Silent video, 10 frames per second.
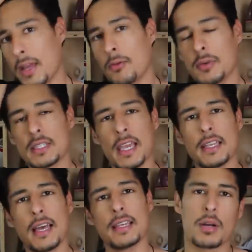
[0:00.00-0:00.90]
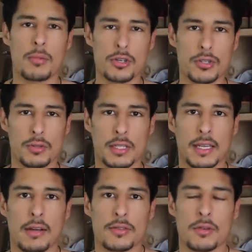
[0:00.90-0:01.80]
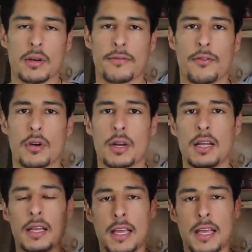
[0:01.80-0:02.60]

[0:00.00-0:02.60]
It was a nice commercial look that I was going for.